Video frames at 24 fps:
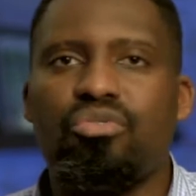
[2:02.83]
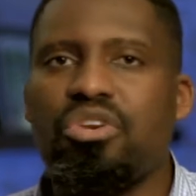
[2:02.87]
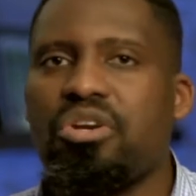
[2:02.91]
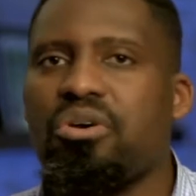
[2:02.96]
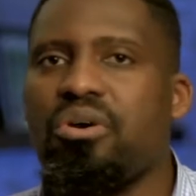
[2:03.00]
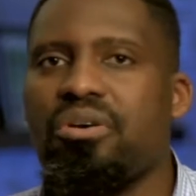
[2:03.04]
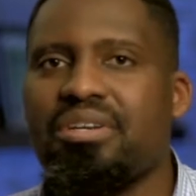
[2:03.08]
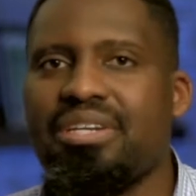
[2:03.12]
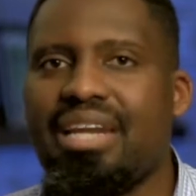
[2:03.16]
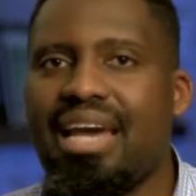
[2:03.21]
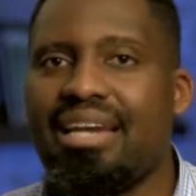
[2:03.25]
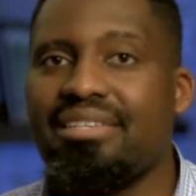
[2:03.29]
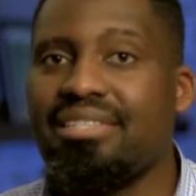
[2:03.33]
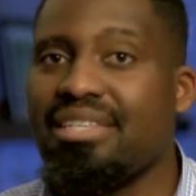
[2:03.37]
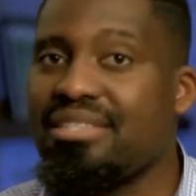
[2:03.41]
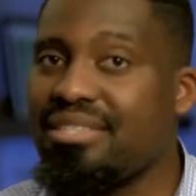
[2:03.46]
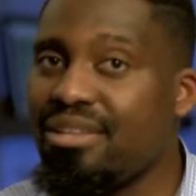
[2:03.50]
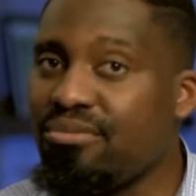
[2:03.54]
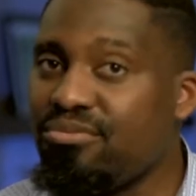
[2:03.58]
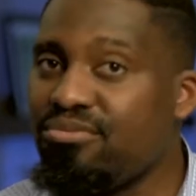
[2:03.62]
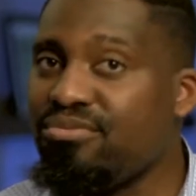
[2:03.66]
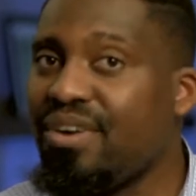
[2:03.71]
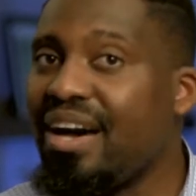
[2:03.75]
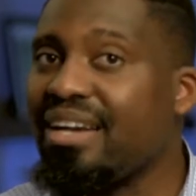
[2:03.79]
recognizes
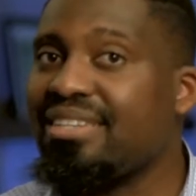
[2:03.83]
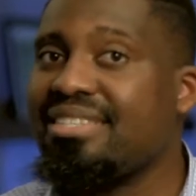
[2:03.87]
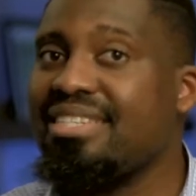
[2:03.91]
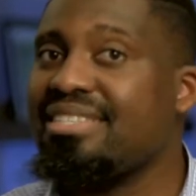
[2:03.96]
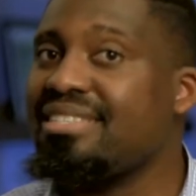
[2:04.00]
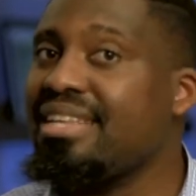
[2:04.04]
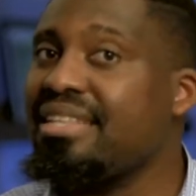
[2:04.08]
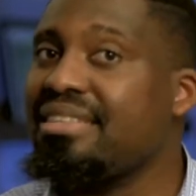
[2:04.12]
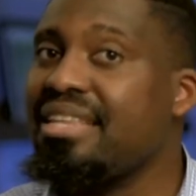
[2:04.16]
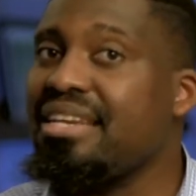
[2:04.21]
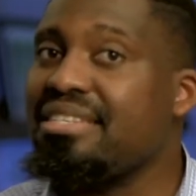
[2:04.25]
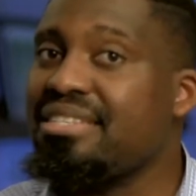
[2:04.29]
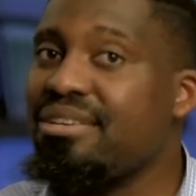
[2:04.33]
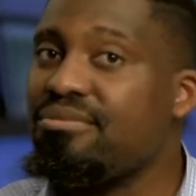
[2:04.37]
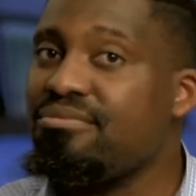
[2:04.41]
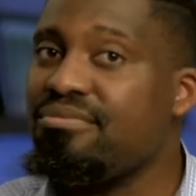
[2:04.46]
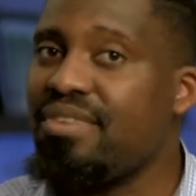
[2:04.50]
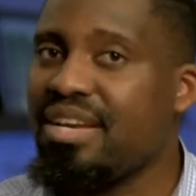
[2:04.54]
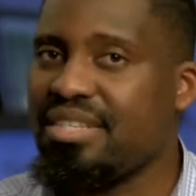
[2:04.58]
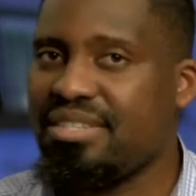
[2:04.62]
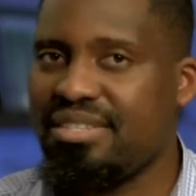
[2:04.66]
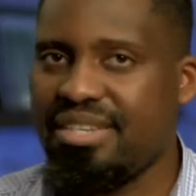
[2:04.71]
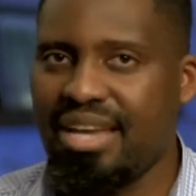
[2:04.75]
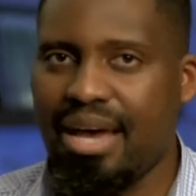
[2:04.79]
the fact is that there is a
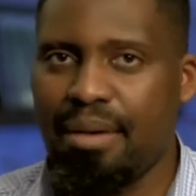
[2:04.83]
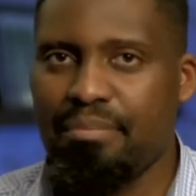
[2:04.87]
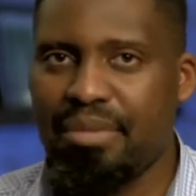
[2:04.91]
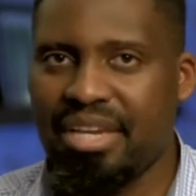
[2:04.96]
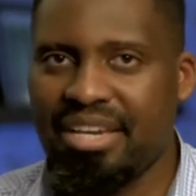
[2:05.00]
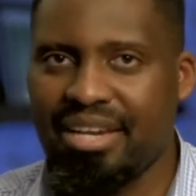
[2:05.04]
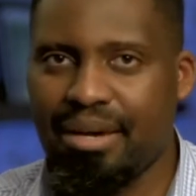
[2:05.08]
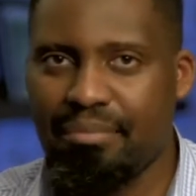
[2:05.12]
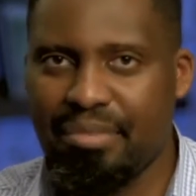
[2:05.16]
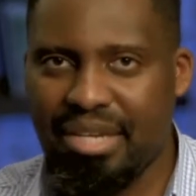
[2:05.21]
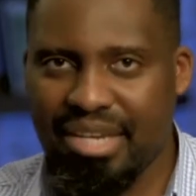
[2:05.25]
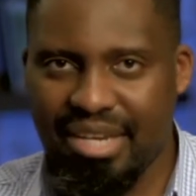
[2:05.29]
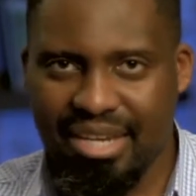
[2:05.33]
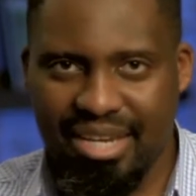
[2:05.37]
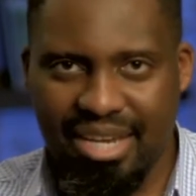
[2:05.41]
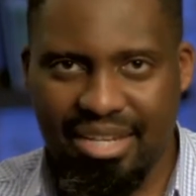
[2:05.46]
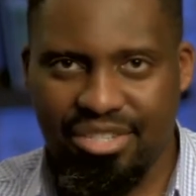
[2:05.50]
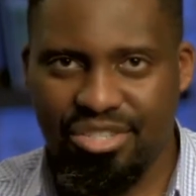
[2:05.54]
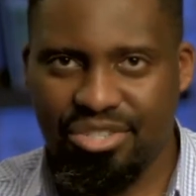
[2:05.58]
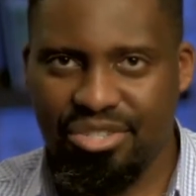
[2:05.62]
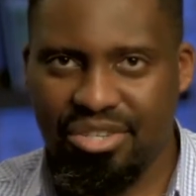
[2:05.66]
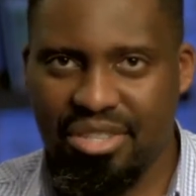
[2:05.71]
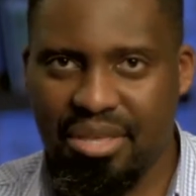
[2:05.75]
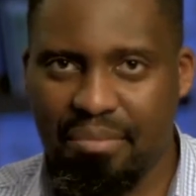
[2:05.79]
vast army coming
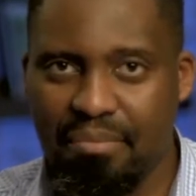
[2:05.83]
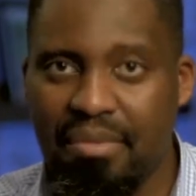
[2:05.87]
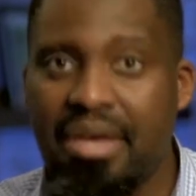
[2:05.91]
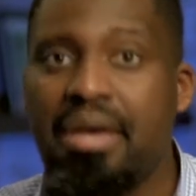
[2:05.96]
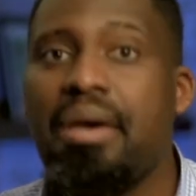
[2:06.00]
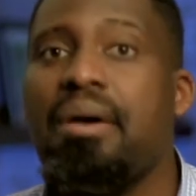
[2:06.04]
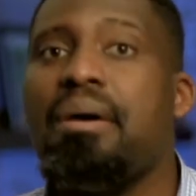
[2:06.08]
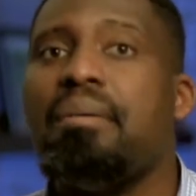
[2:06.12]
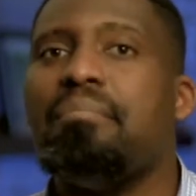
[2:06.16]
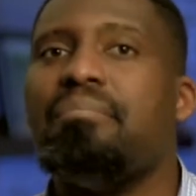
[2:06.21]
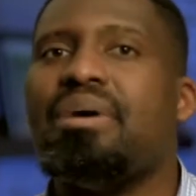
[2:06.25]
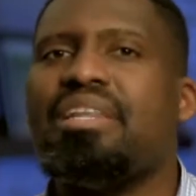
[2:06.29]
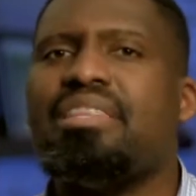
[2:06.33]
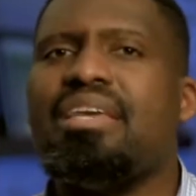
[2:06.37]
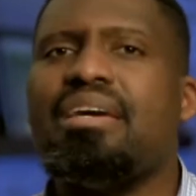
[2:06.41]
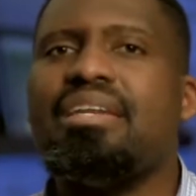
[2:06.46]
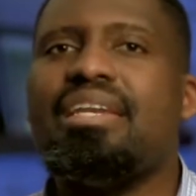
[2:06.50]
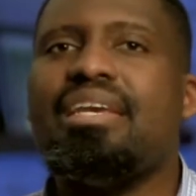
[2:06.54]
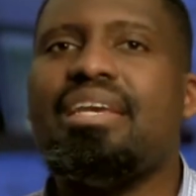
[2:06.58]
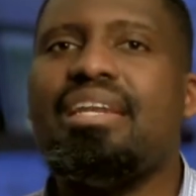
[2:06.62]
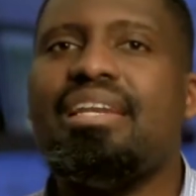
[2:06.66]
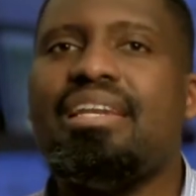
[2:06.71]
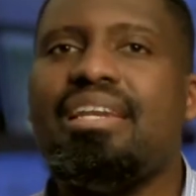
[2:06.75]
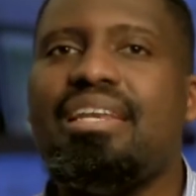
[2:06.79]
against them, but then
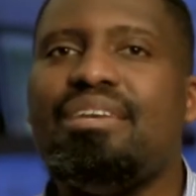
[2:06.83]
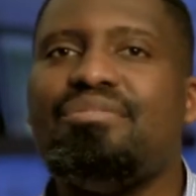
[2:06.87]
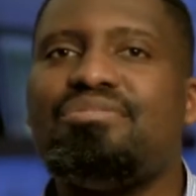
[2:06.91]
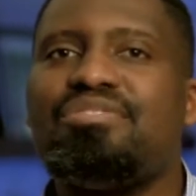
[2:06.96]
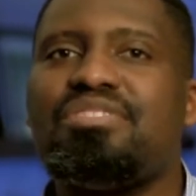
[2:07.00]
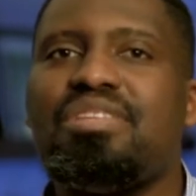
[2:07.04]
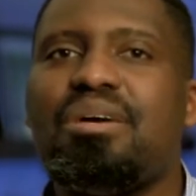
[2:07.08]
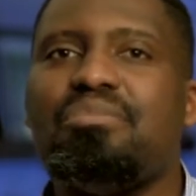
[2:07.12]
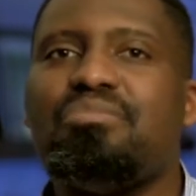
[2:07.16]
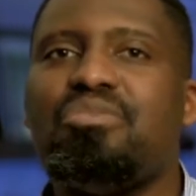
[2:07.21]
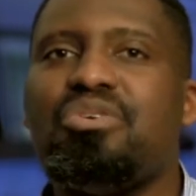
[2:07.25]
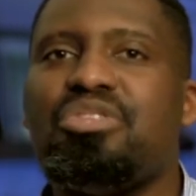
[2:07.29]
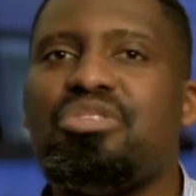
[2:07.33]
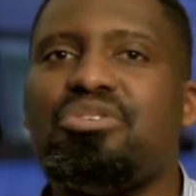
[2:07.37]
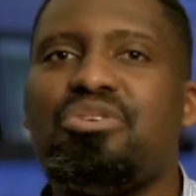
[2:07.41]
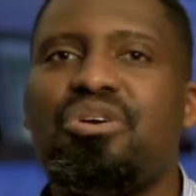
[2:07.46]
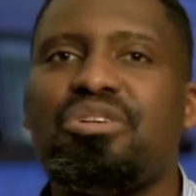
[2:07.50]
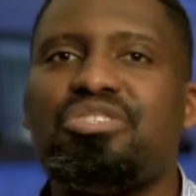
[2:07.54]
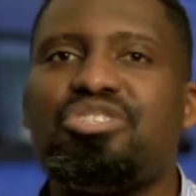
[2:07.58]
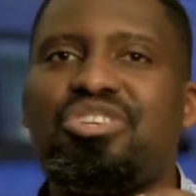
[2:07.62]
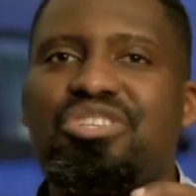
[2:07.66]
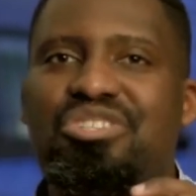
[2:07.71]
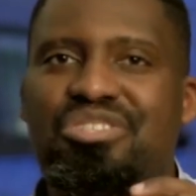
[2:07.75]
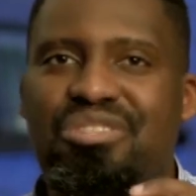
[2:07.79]
he leaves them with
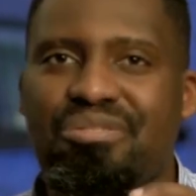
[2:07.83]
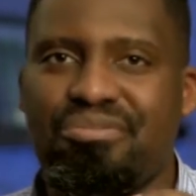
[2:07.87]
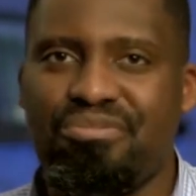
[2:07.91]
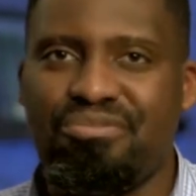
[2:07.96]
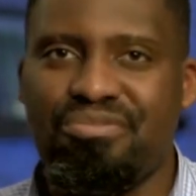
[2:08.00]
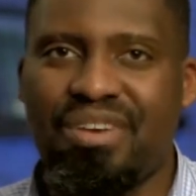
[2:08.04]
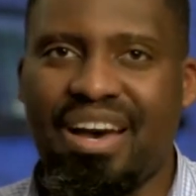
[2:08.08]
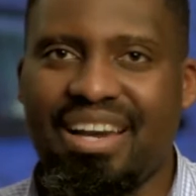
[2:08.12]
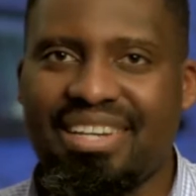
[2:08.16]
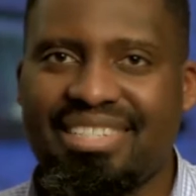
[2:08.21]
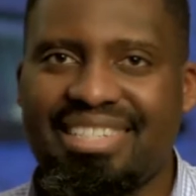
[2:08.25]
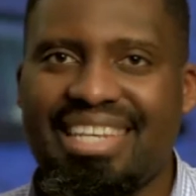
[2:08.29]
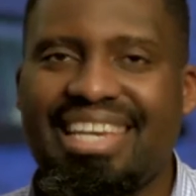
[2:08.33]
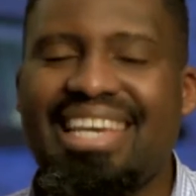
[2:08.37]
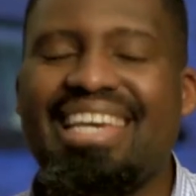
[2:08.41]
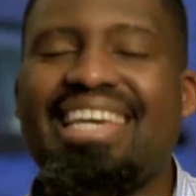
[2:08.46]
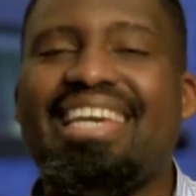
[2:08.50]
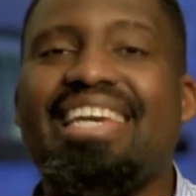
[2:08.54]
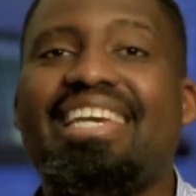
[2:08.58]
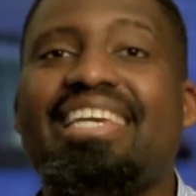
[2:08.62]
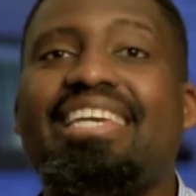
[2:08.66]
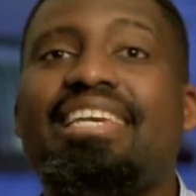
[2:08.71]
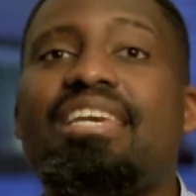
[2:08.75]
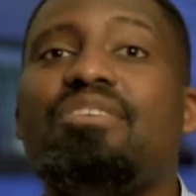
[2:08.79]
not just a fact,
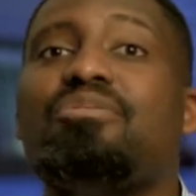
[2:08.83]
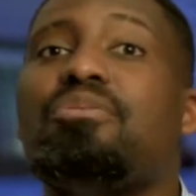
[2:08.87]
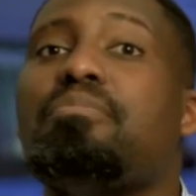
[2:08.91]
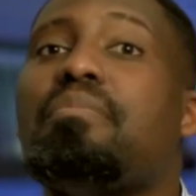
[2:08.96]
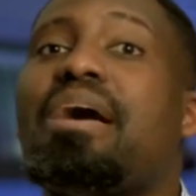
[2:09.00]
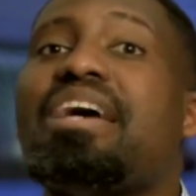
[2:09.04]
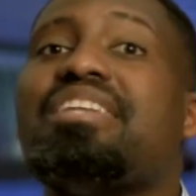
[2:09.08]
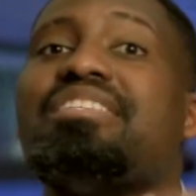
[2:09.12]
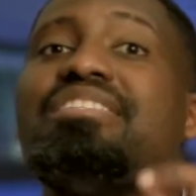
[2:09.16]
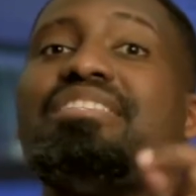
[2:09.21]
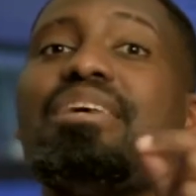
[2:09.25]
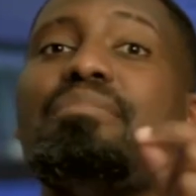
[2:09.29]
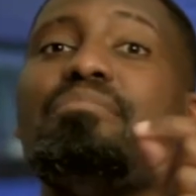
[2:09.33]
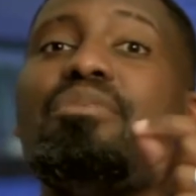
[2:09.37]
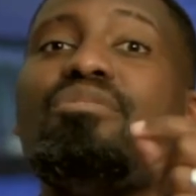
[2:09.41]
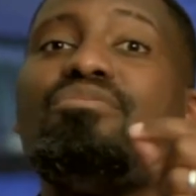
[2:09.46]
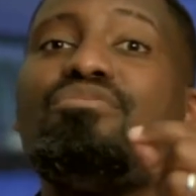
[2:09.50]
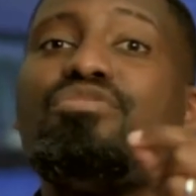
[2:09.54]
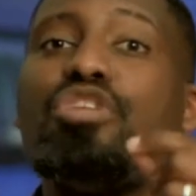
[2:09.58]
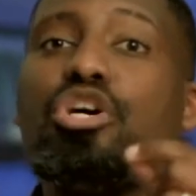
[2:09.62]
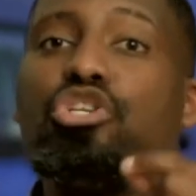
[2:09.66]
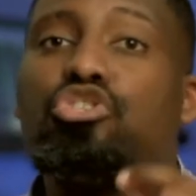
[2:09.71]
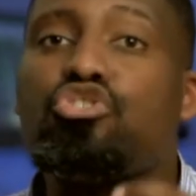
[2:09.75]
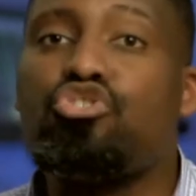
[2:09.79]
he reminds them
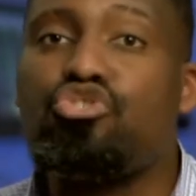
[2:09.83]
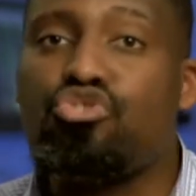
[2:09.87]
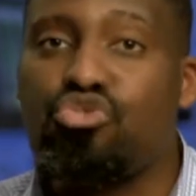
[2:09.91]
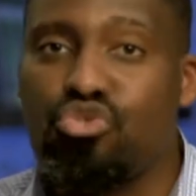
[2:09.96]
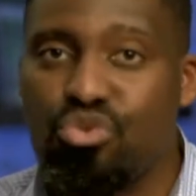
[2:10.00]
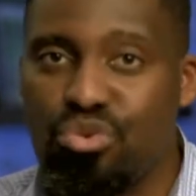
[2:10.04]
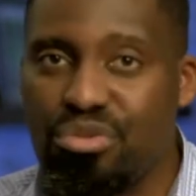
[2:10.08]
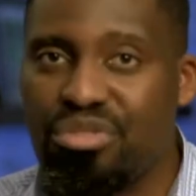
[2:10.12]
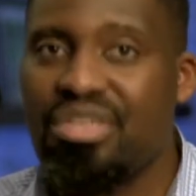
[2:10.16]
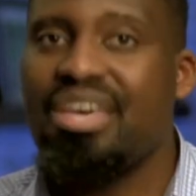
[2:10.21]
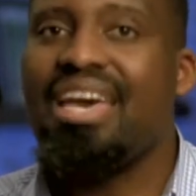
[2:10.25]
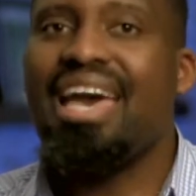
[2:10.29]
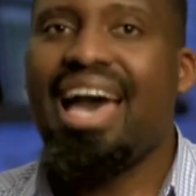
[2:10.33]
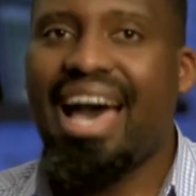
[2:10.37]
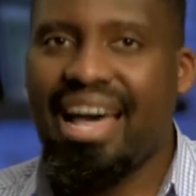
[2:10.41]
of the truth.